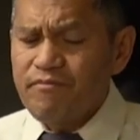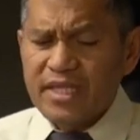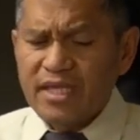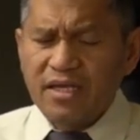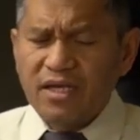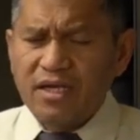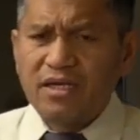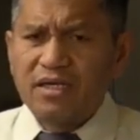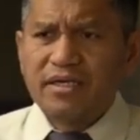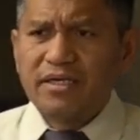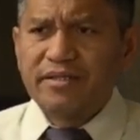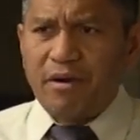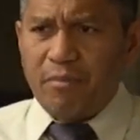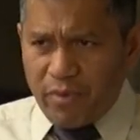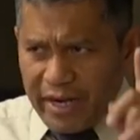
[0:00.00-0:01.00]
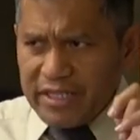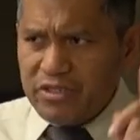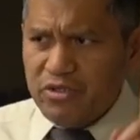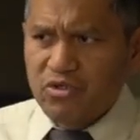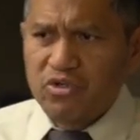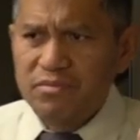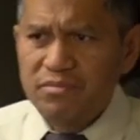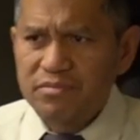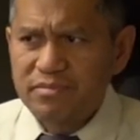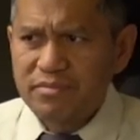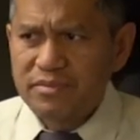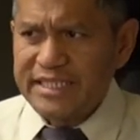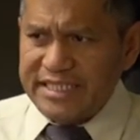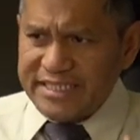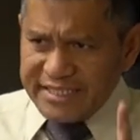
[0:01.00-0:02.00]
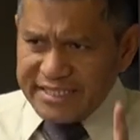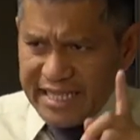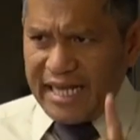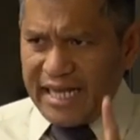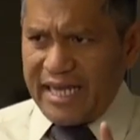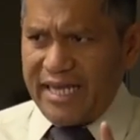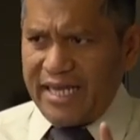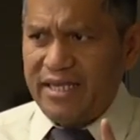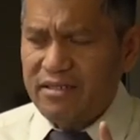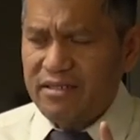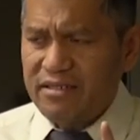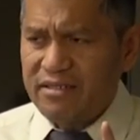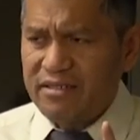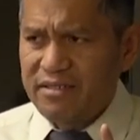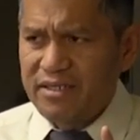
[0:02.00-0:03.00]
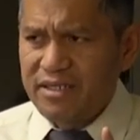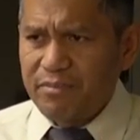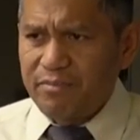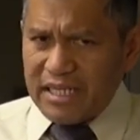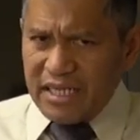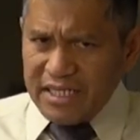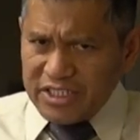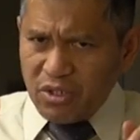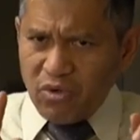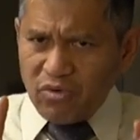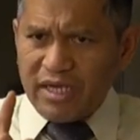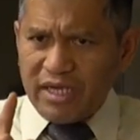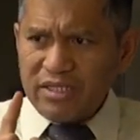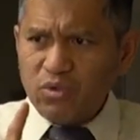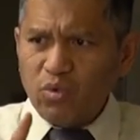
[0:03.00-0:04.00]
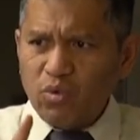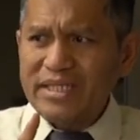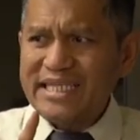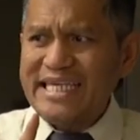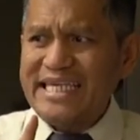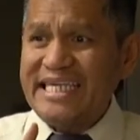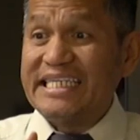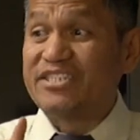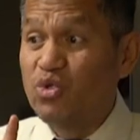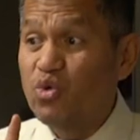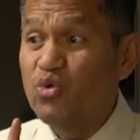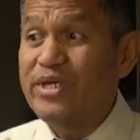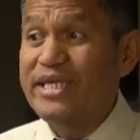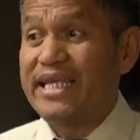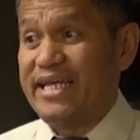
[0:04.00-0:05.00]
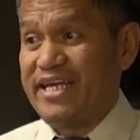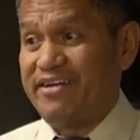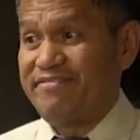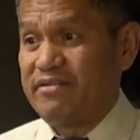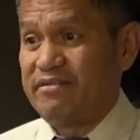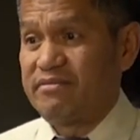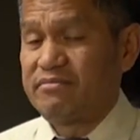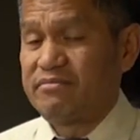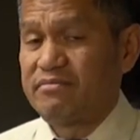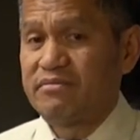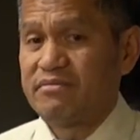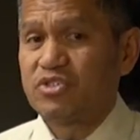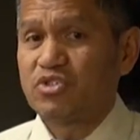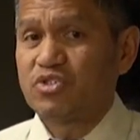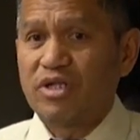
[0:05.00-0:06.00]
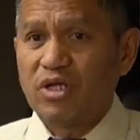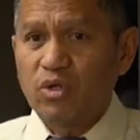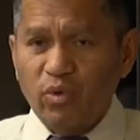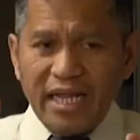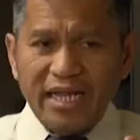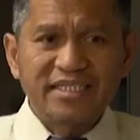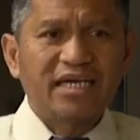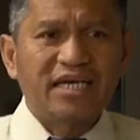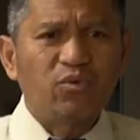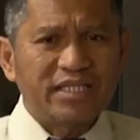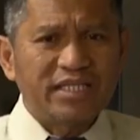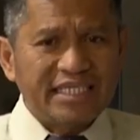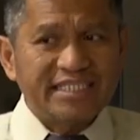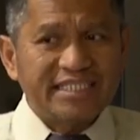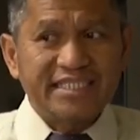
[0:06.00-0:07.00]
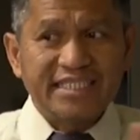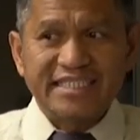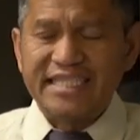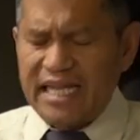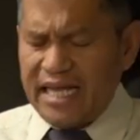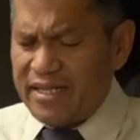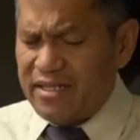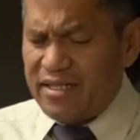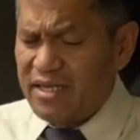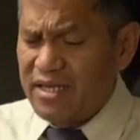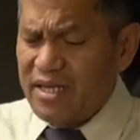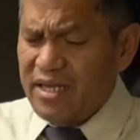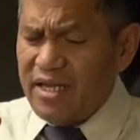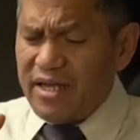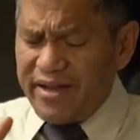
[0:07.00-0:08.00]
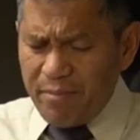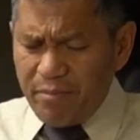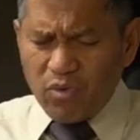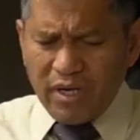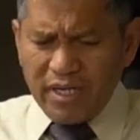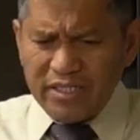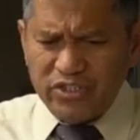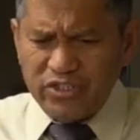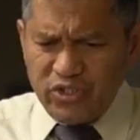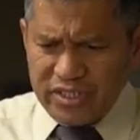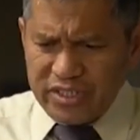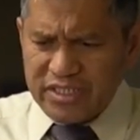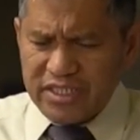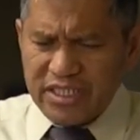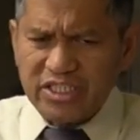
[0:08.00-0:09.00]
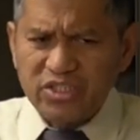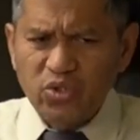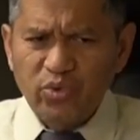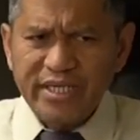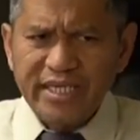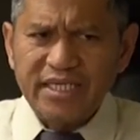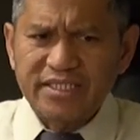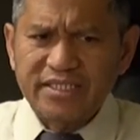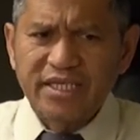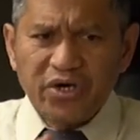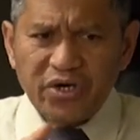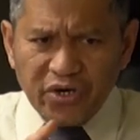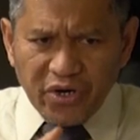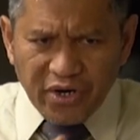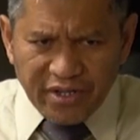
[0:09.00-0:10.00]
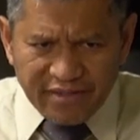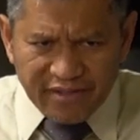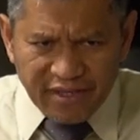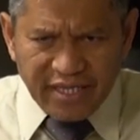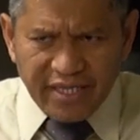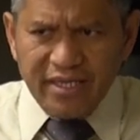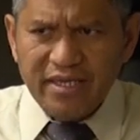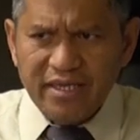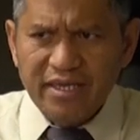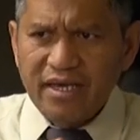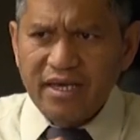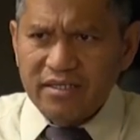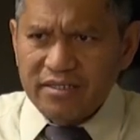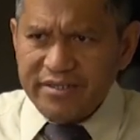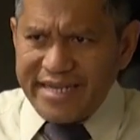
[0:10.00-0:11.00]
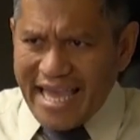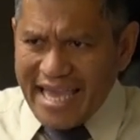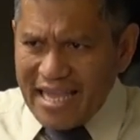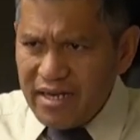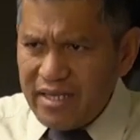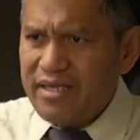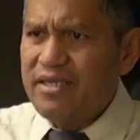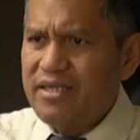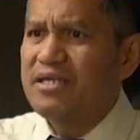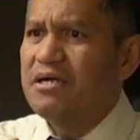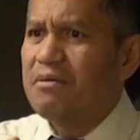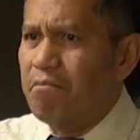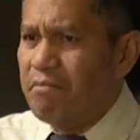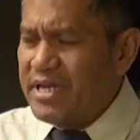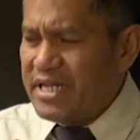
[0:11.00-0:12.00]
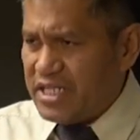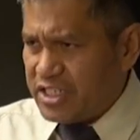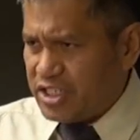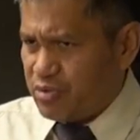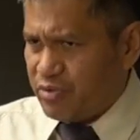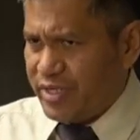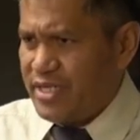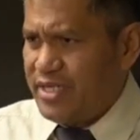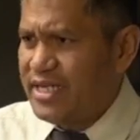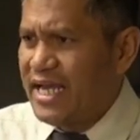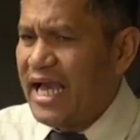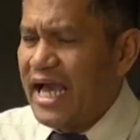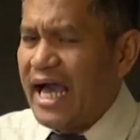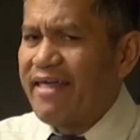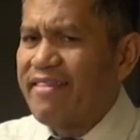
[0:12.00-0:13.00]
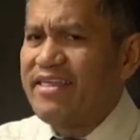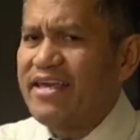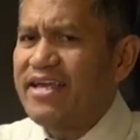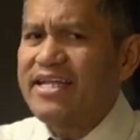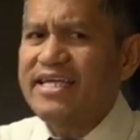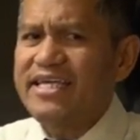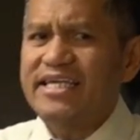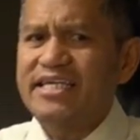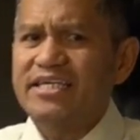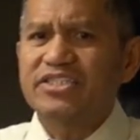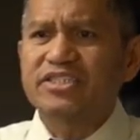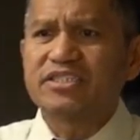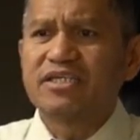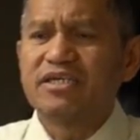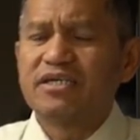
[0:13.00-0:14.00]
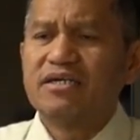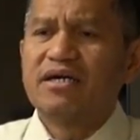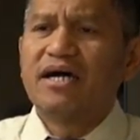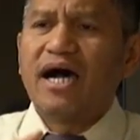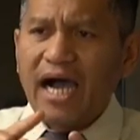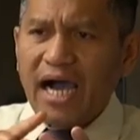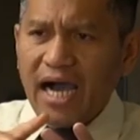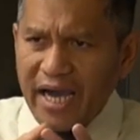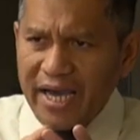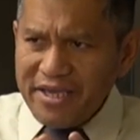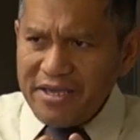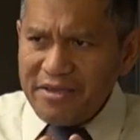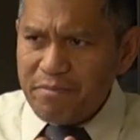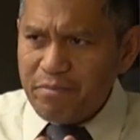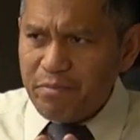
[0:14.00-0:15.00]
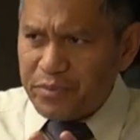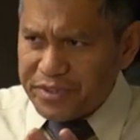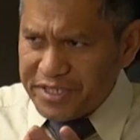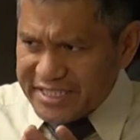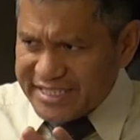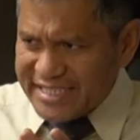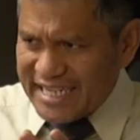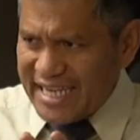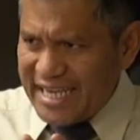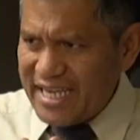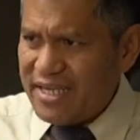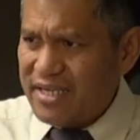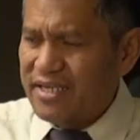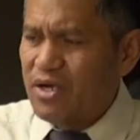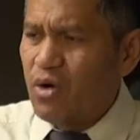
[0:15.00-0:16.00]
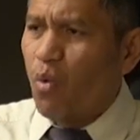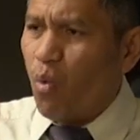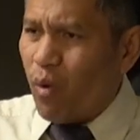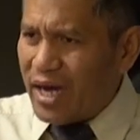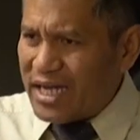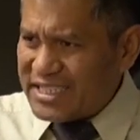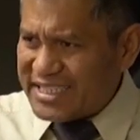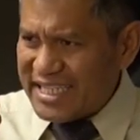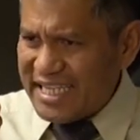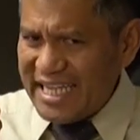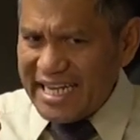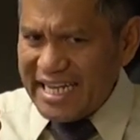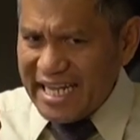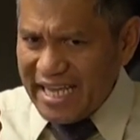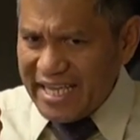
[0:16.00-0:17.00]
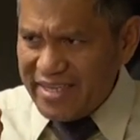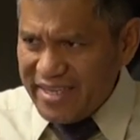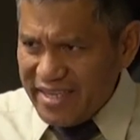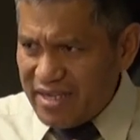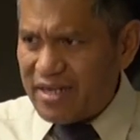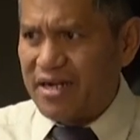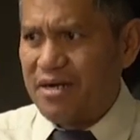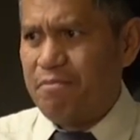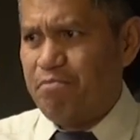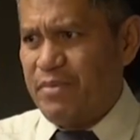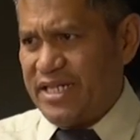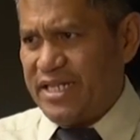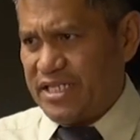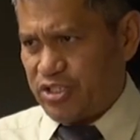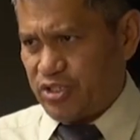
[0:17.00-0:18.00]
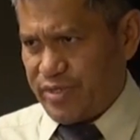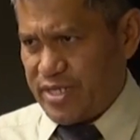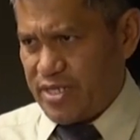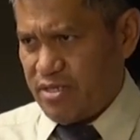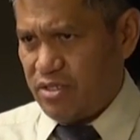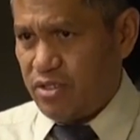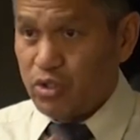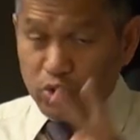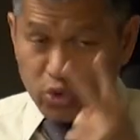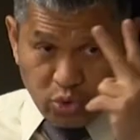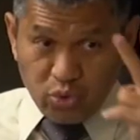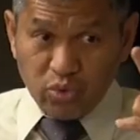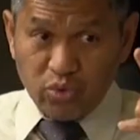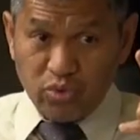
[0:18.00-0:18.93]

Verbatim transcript: the bridegroom is delayed, but let's look at what he is doing in heaven so that we'll understand what is this delayed. Number one, Jesus is doing his earthly daily ministry, and then his high priestly once in a year ministry. Two